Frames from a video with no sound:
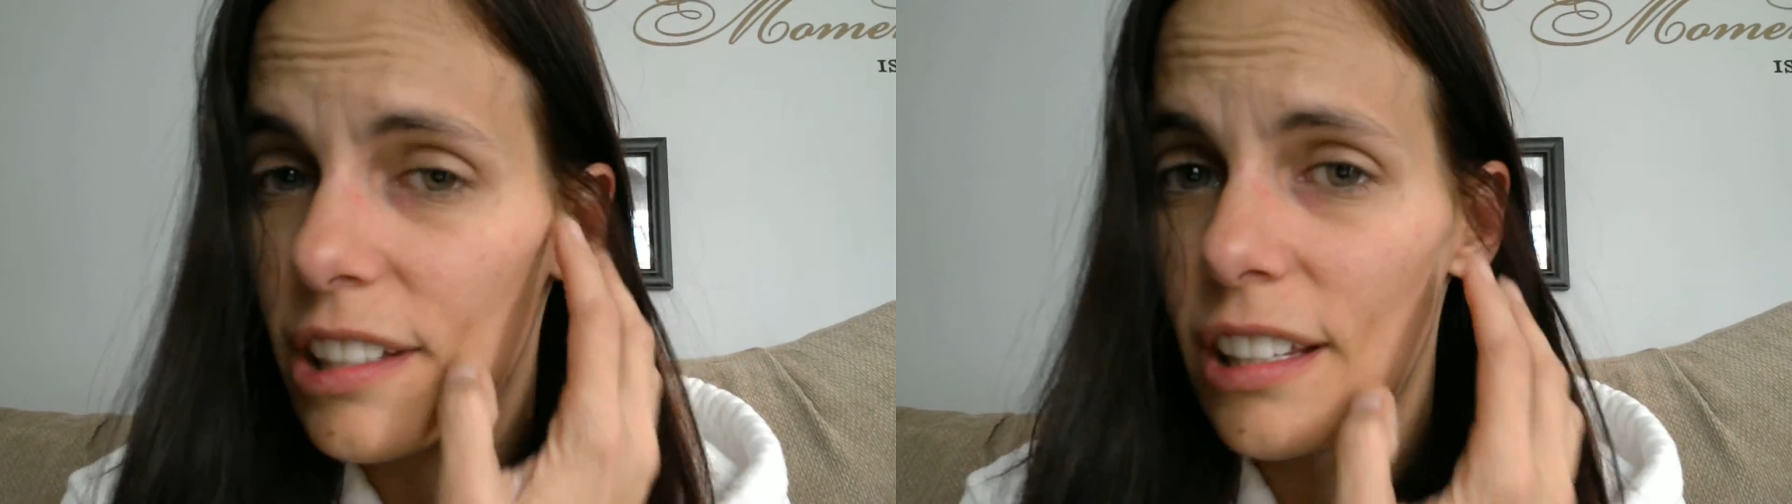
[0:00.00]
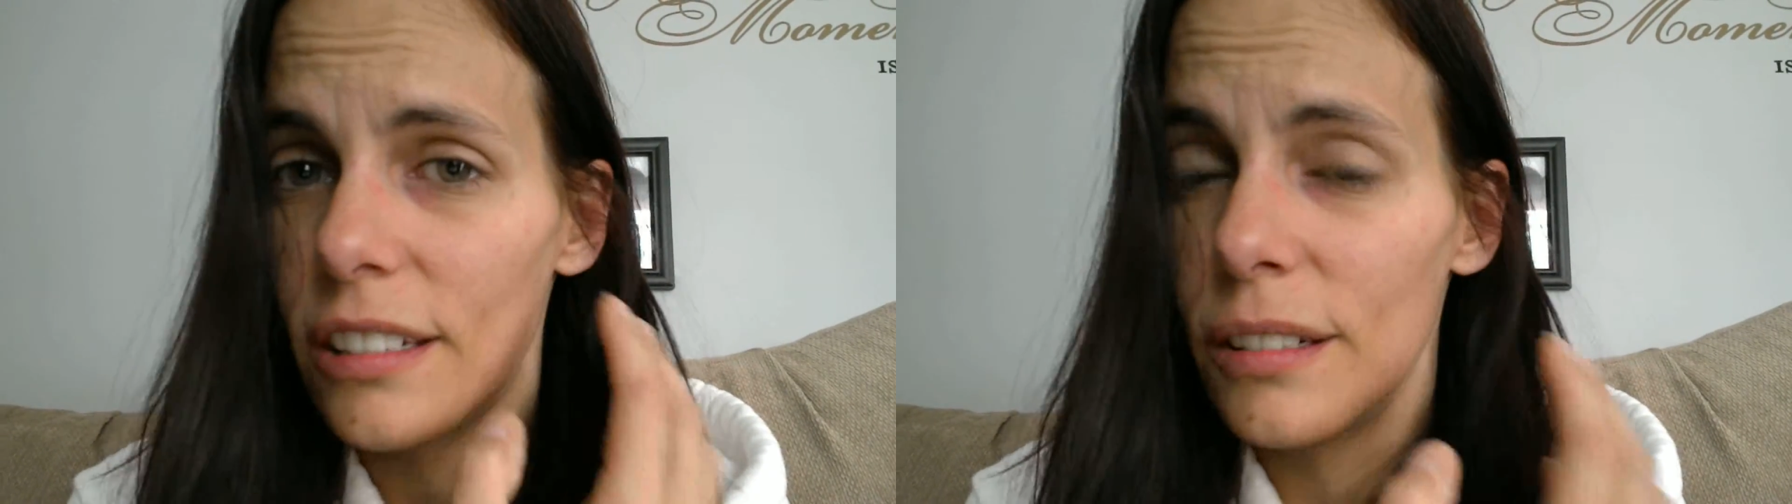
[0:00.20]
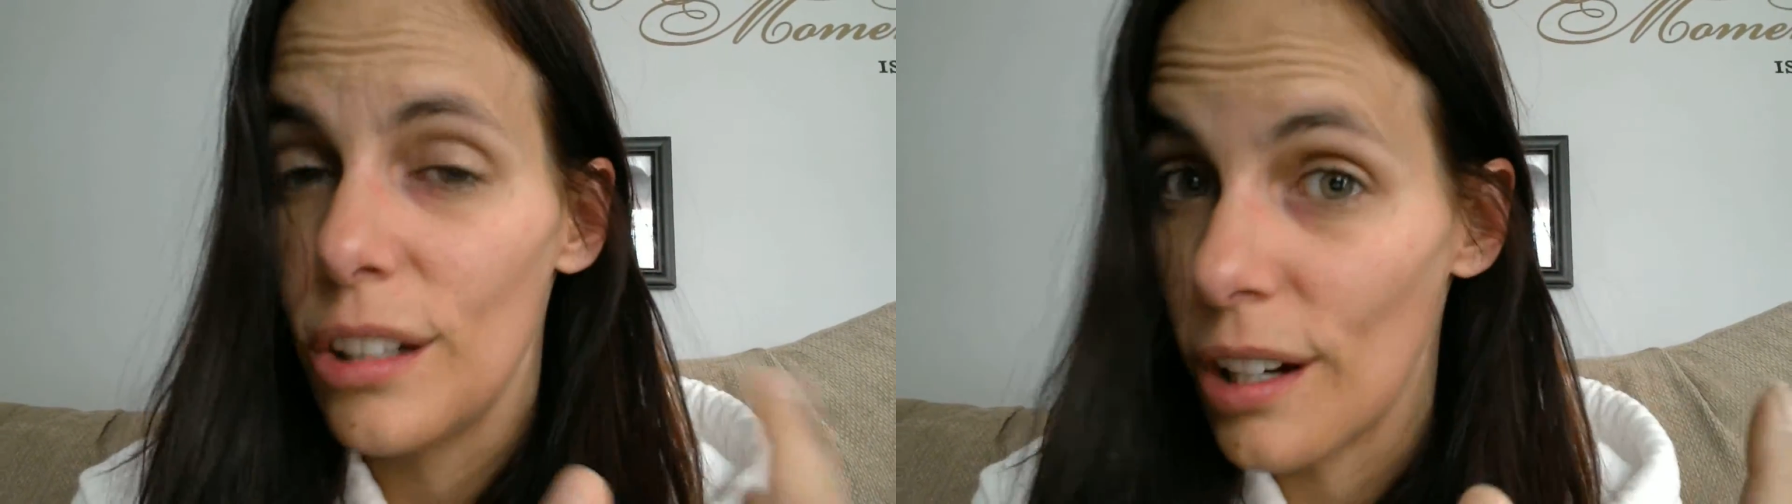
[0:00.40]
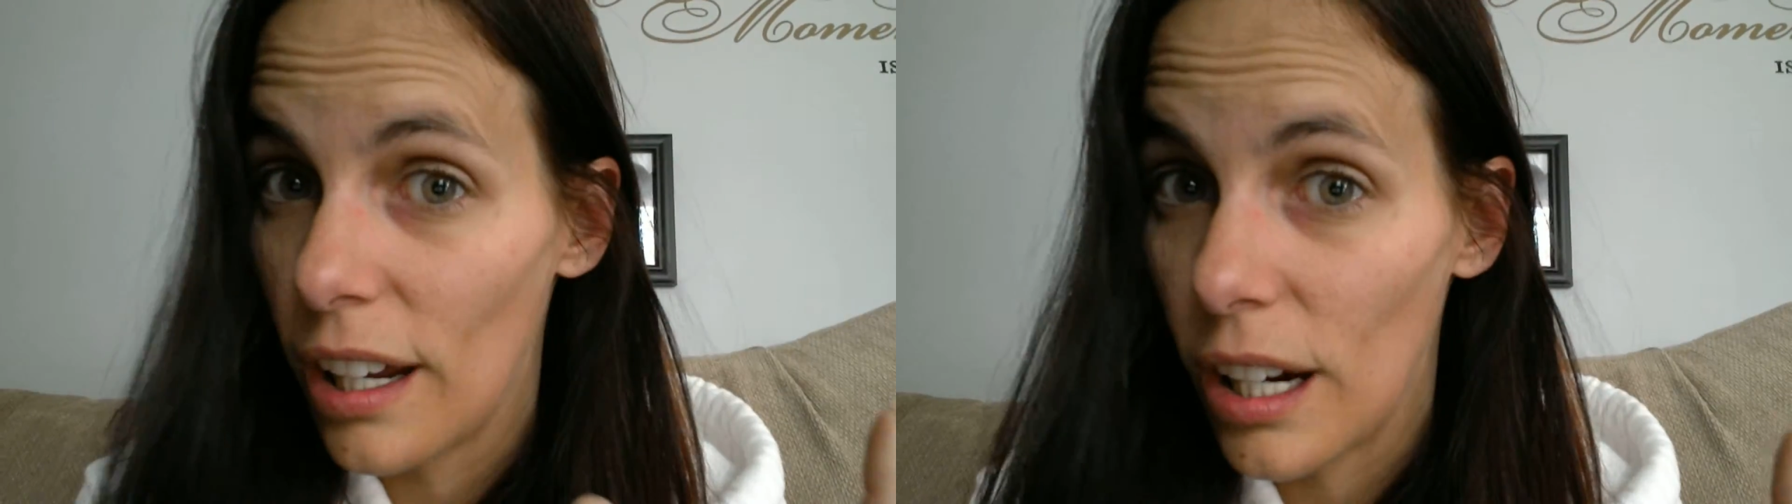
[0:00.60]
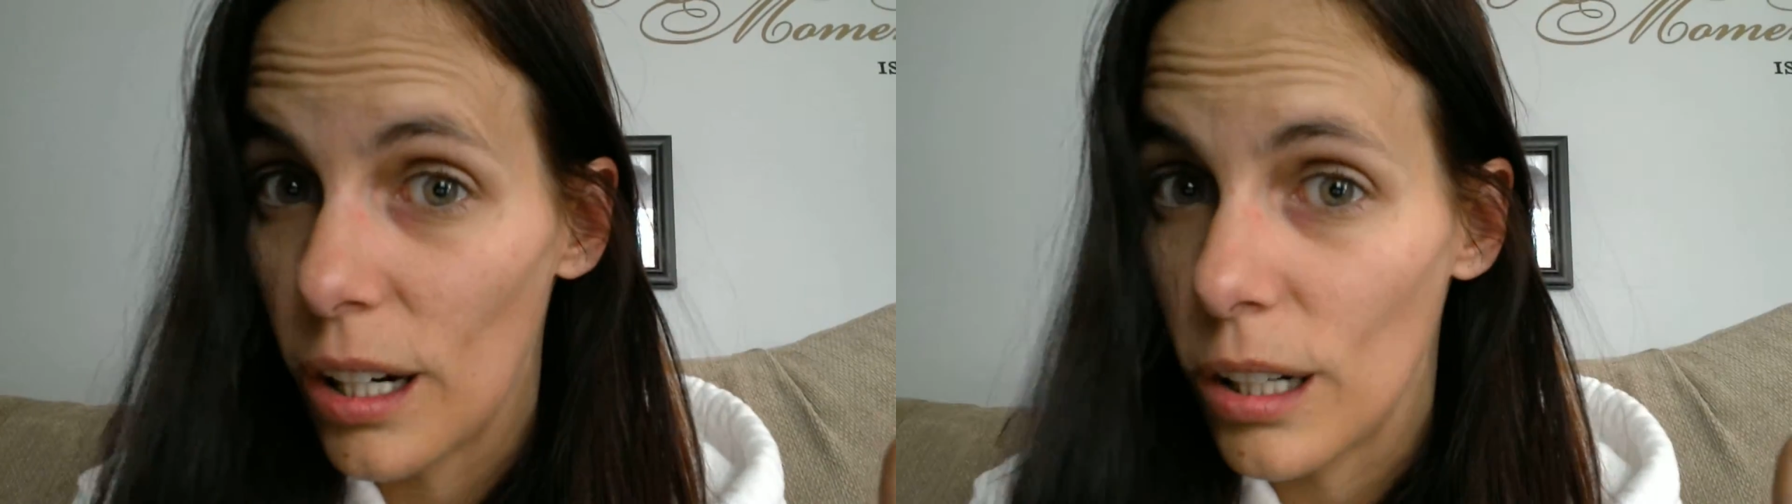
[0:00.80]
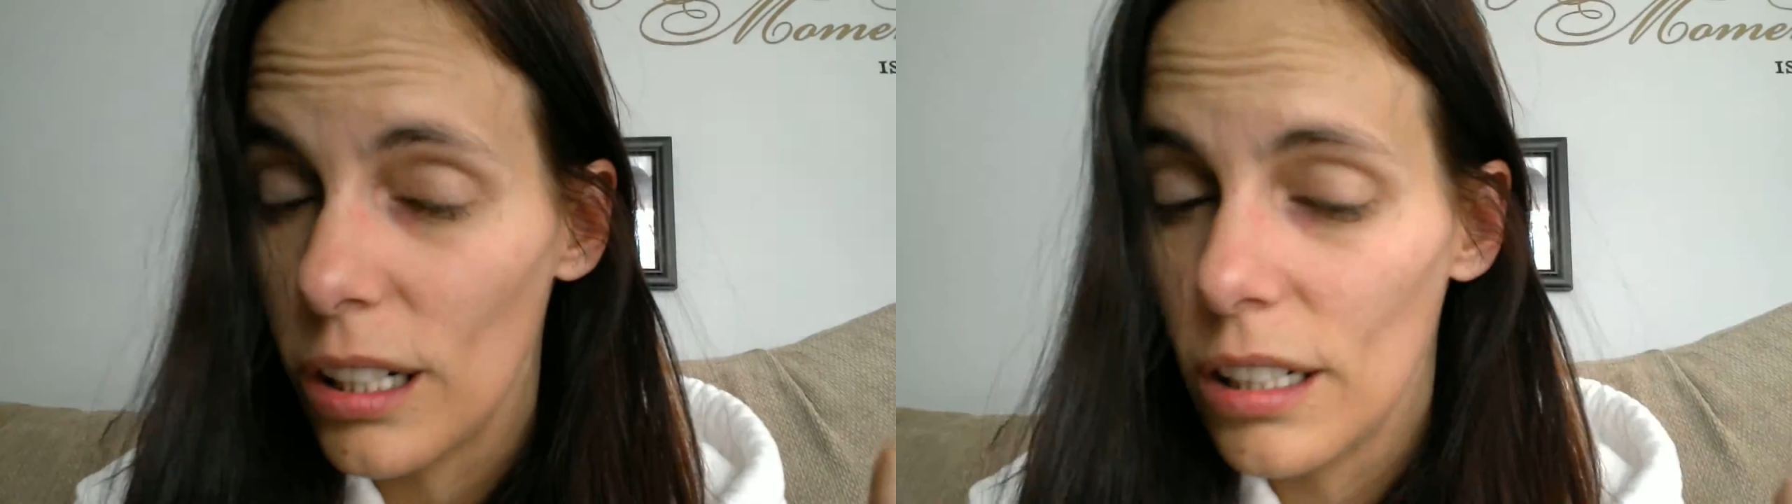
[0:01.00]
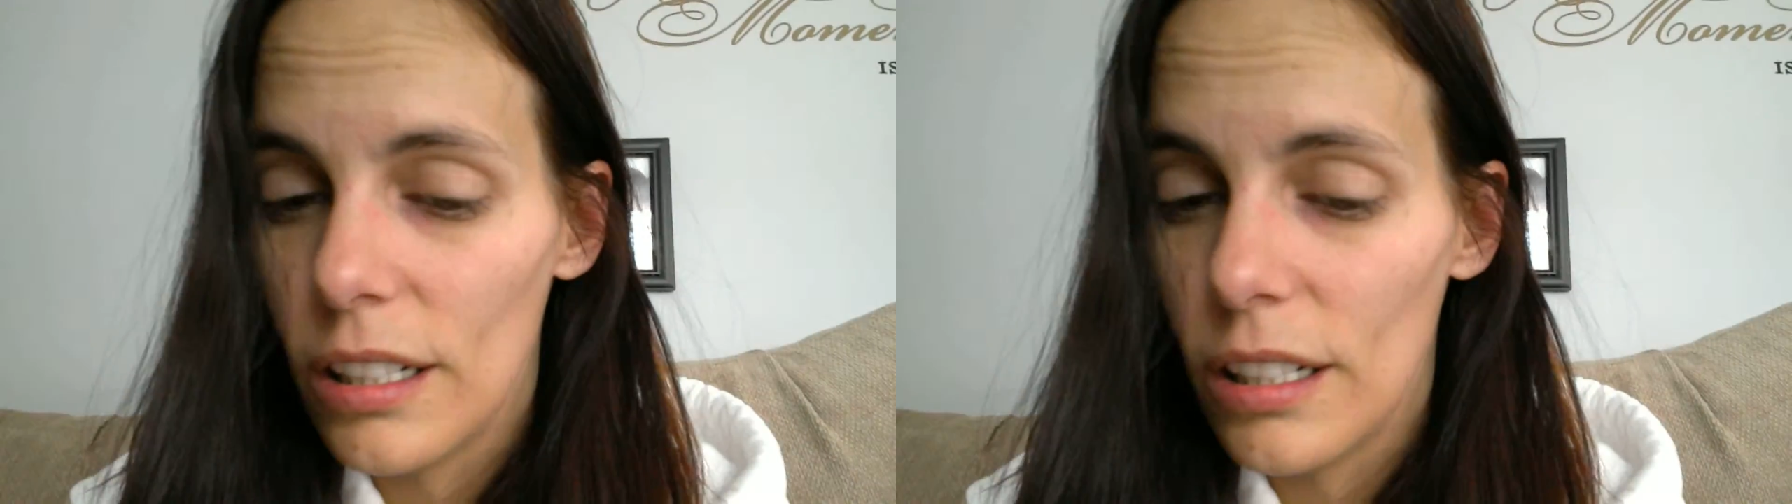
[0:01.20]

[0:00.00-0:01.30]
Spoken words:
and your hair.